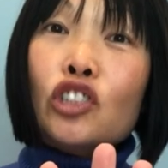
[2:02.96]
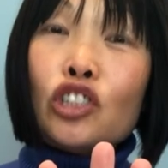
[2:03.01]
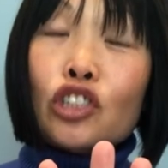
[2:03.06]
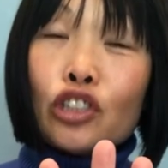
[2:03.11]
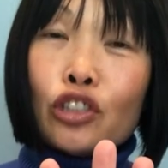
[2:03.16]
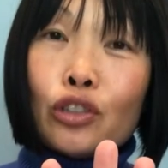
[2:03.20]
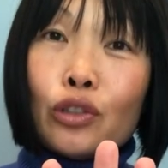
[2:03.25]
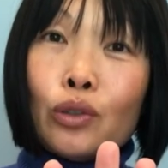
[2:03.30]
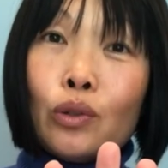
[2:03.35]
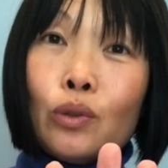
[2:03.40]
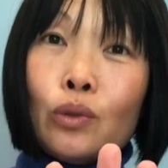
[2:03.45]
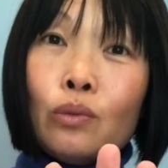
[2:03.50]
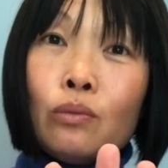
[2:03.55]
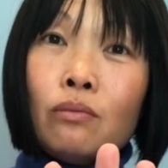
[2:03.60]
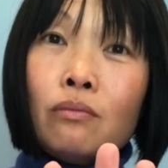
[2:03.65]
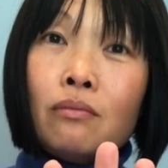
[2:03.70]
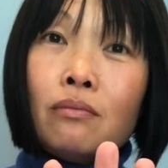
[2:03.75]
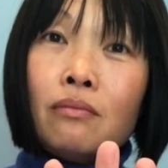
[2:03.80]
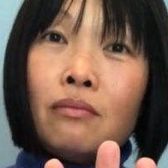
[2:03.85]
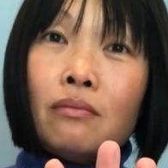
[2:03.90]
to
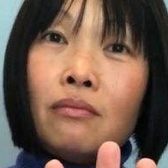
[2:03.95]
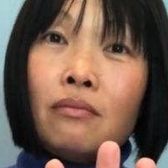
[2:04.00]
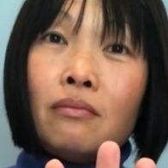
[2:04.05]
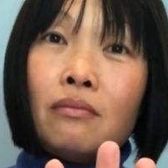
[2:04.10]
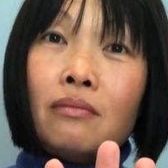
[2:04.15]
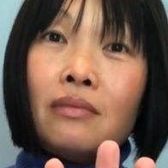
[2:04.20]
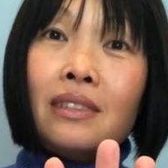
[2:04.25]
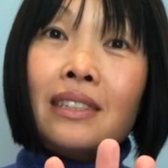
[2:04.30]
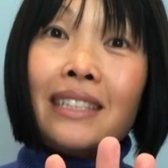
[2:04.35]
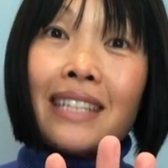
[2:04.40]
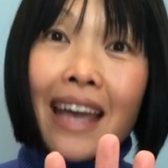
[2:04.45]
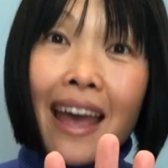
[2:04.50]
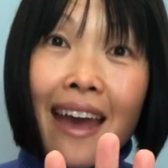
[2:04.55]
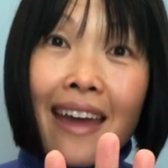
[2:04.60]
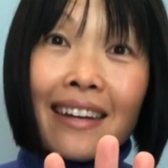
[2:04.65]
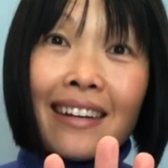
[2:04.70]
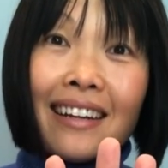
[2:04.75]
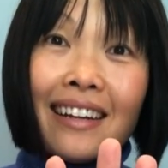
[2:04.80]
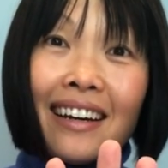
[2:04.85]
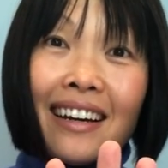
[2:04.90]

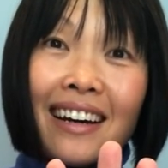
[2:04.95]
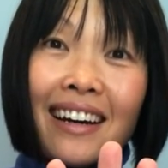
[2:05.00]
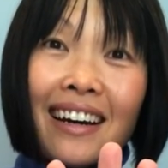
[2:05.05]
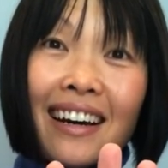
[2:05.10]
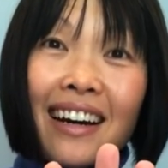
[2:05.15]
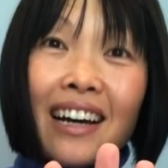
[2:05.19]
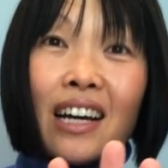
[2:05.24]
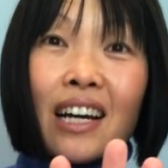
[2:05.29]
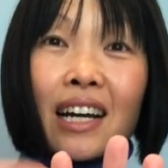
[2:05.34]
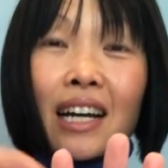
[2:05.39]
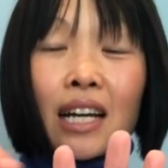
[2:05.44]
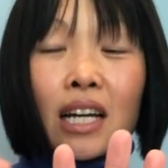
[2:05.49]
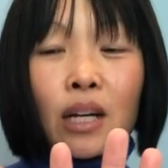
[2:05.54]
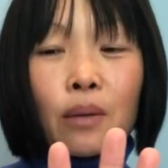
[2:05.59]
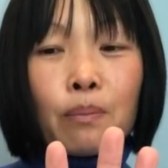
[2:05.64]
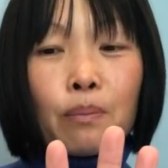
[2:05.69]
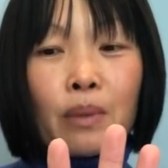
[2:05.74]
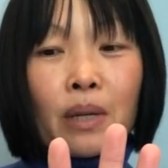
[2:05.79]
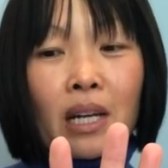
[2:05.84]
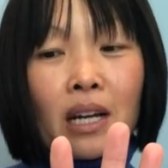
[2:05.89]
10.
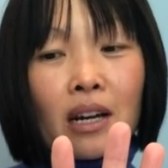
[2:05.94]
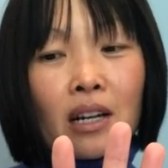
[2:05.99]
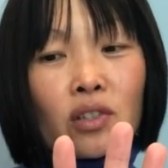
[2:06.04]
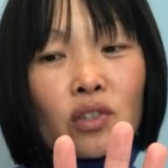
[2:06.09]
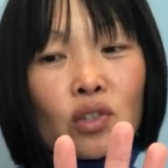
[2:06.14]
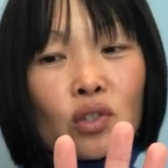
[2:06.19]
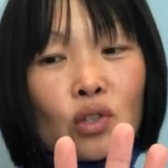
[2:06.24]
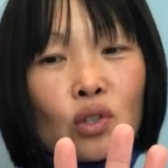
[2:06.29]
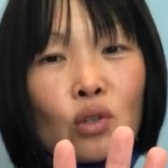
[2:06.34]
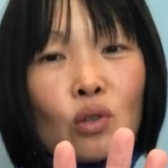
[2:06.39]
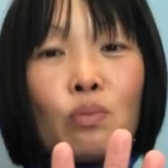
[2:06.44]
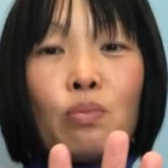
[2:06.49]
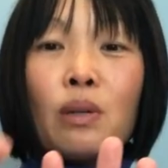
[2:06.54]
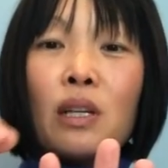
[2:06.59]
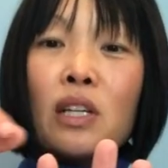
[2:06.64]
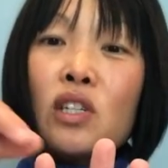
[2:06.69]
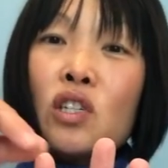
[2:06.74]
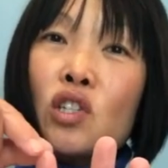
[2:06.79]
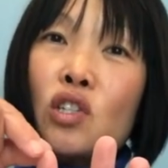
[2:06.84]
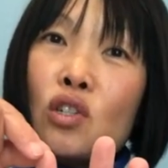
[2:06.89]
Because 2
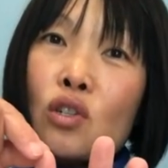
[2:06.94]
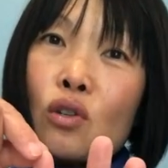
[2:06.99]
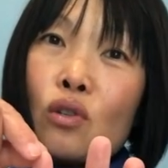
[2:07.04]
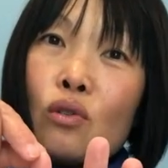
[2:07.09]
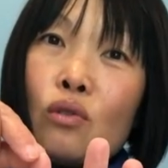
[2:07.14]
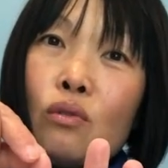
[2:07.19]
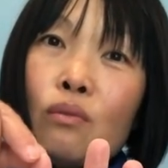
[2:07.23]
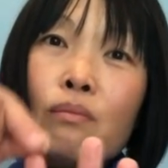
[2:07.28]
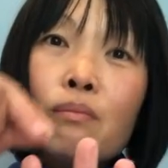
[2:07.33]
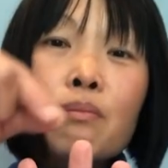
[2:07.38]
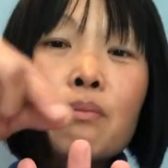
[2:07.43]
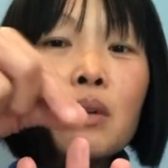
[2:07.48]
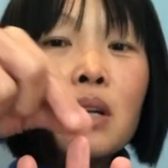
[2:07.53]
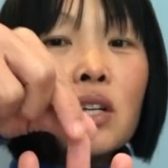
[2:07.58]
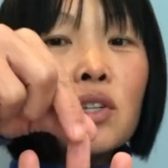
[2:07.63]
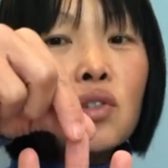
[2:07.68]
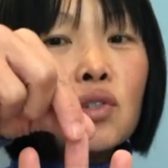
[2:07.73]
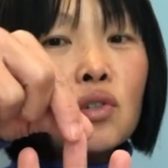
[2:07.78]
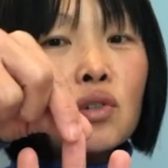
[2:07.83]
plus 2 plus